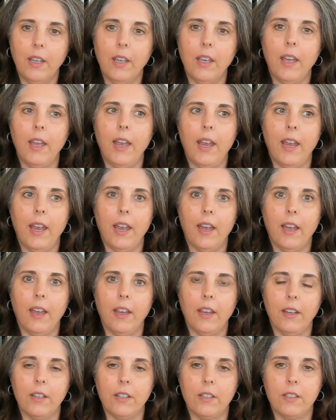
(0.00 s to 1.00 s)

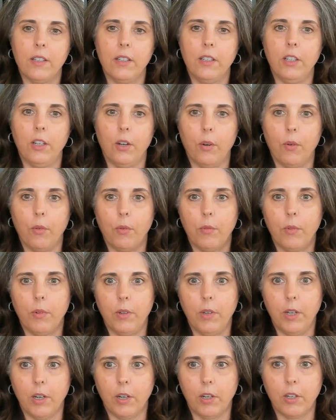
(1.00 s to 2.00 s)
and
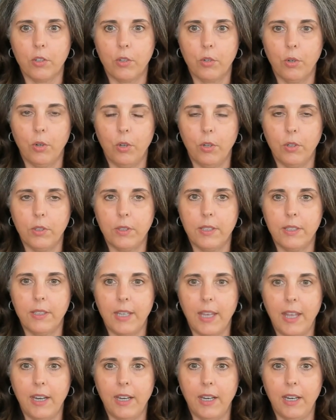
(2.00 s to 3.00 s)
in a controlled
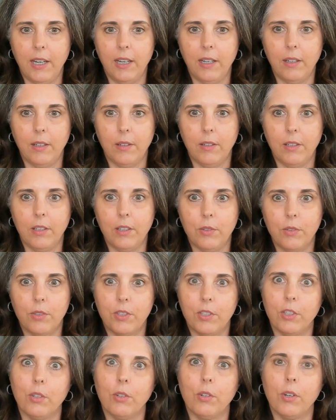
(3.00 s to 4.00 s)
setting you
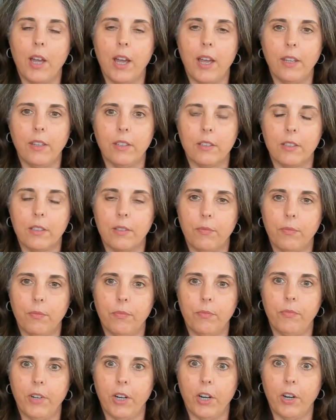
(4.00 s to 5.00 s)
still got this
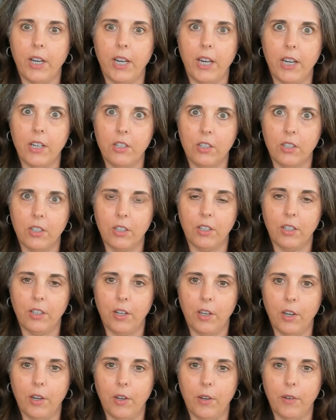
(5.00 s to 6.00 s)
variation
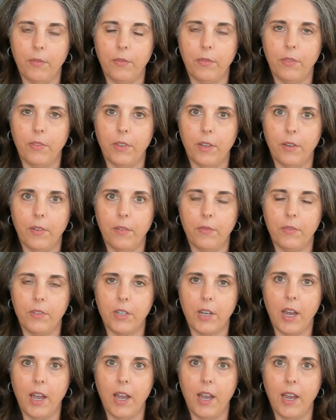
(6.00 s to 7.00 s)
of
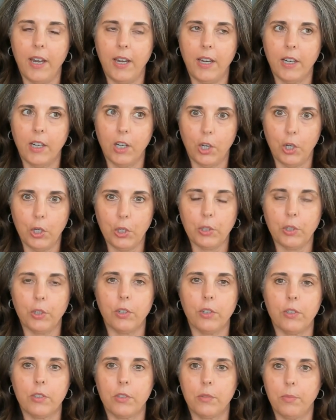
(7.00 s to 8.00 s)
dye
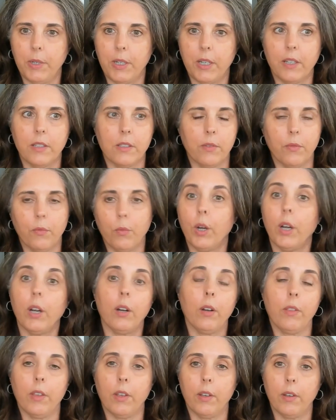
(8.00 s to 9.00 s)
colors because of where
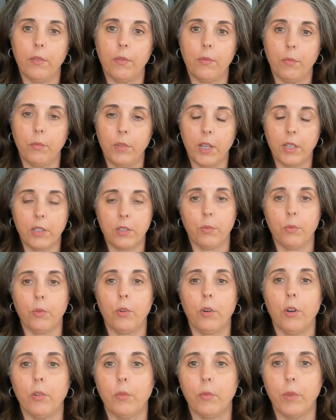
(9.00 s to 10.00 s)
the nuts were
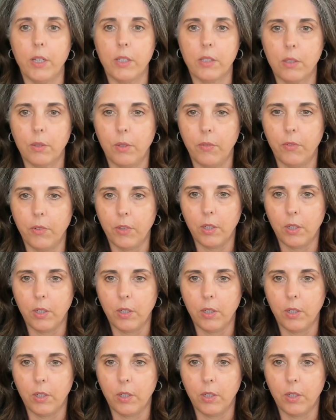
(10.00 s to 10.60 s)
grown, right? So even